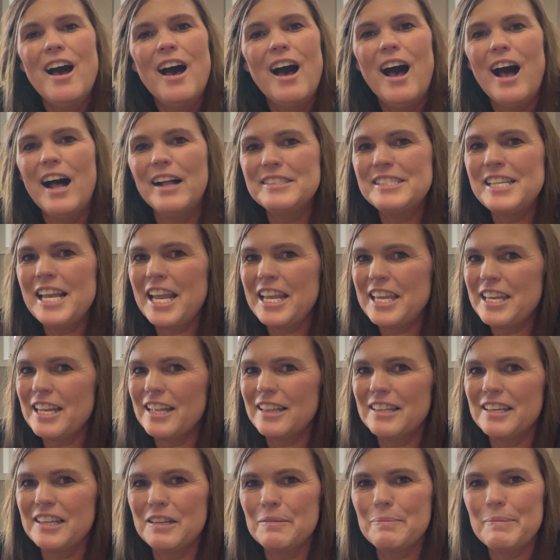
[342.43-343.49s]
I'll take you a
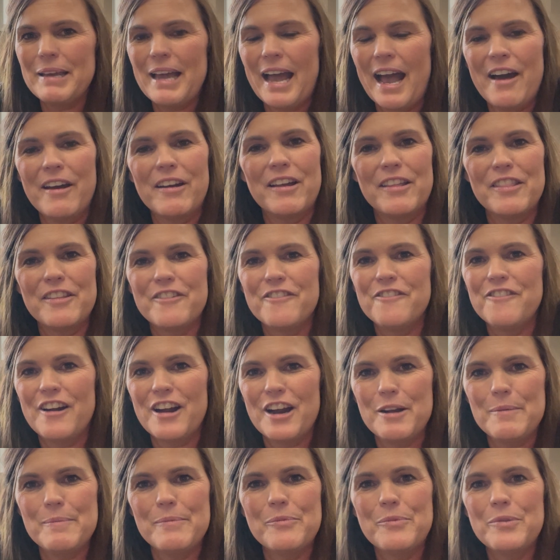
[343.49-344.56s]
little bit out on the
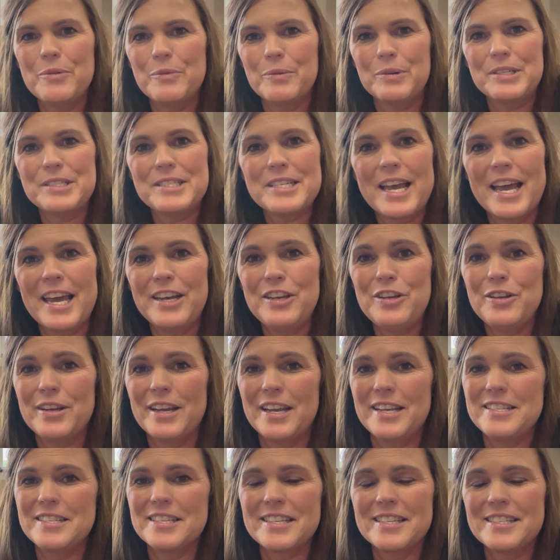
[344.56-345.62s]
farm when we're done. You
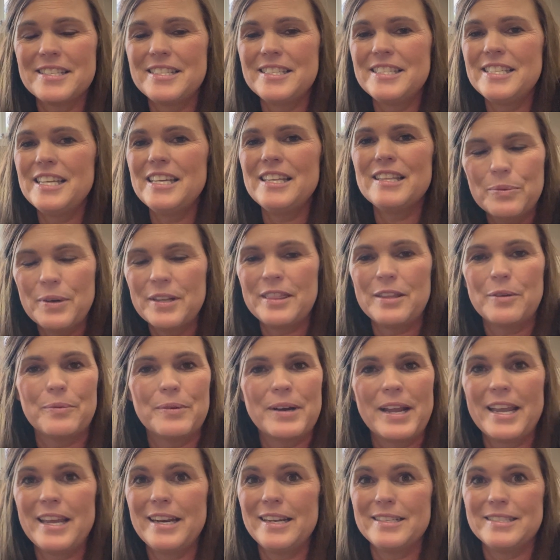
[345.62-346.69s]
guys can see what the
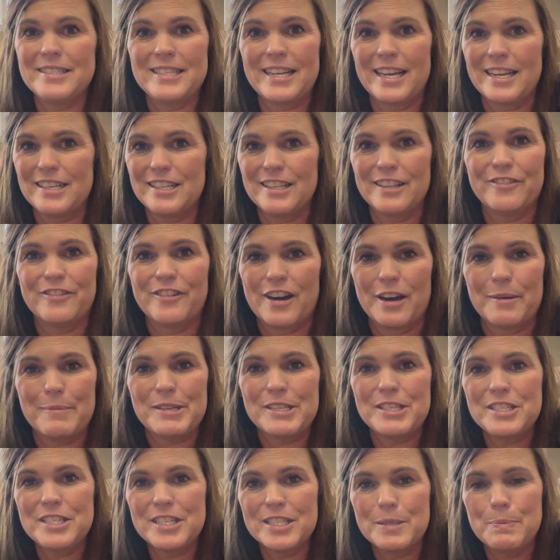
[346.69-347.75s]
rain has done to the farm.
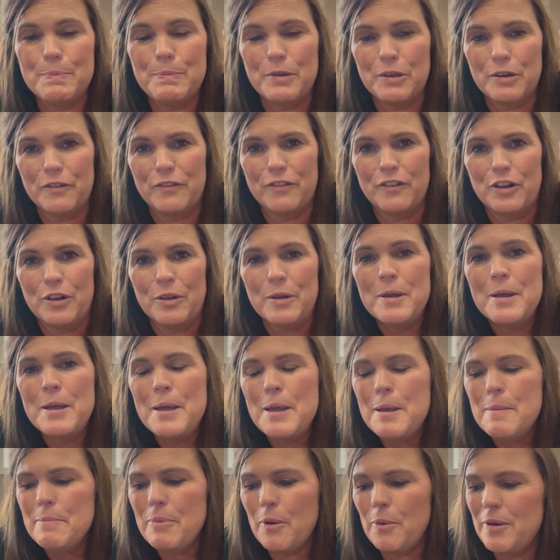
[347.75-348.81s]
It's just beautiful.
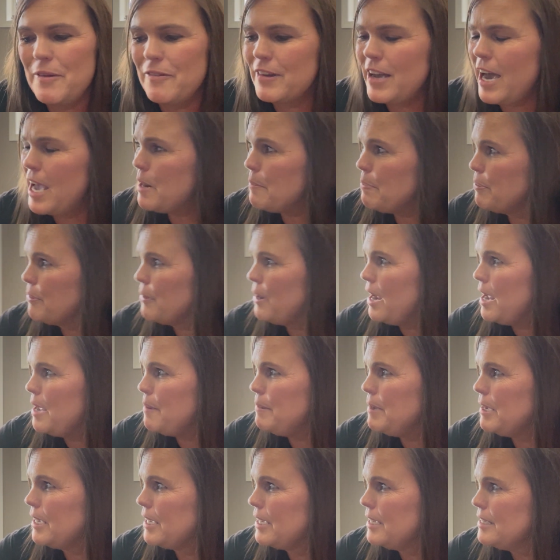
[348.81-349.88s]
But we've got to pray
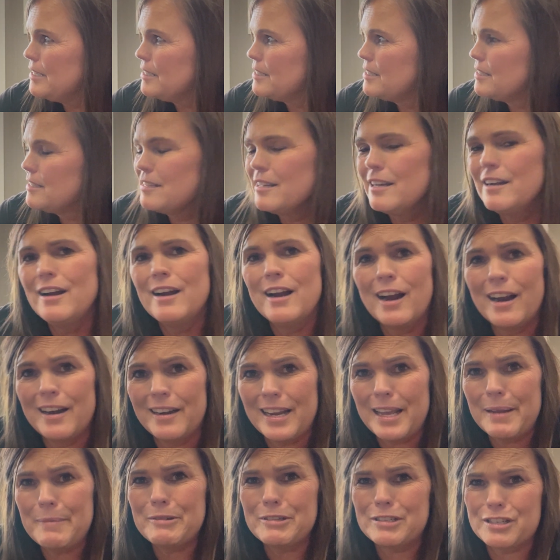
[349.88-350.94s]
because our
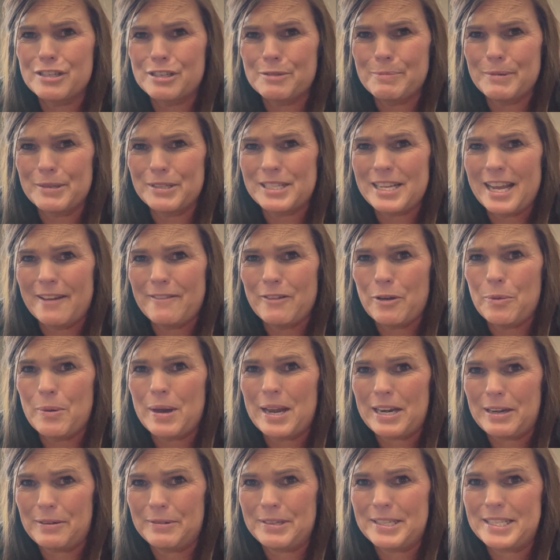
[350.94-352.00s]
neighbors are supposed to have a
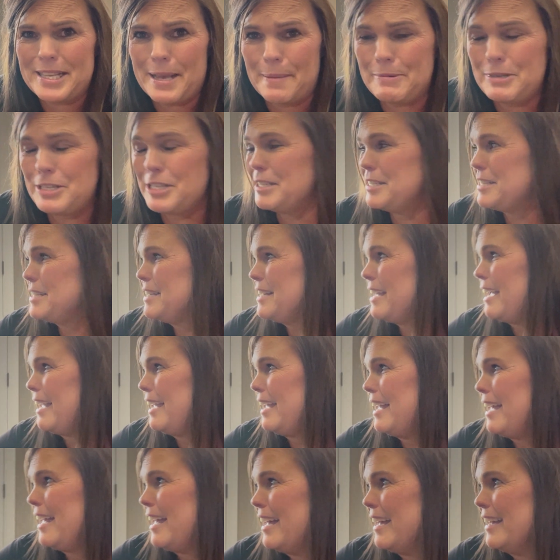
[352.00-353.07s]
wedding reception
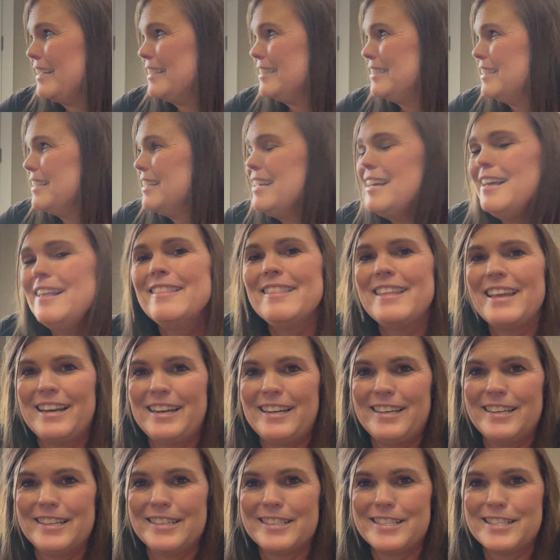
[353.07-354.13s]
tonight and they
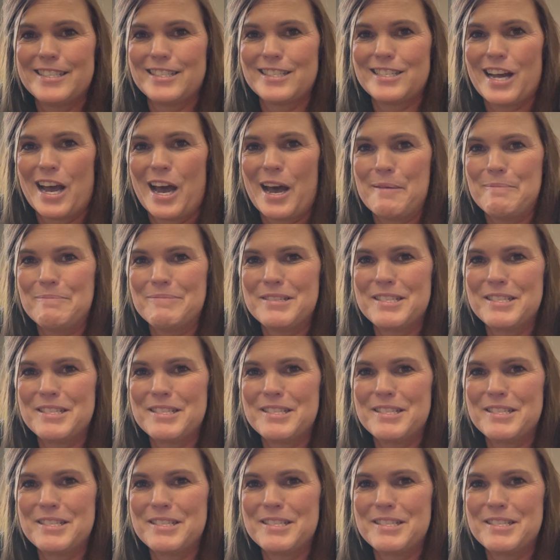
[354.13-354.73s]
need it to stop.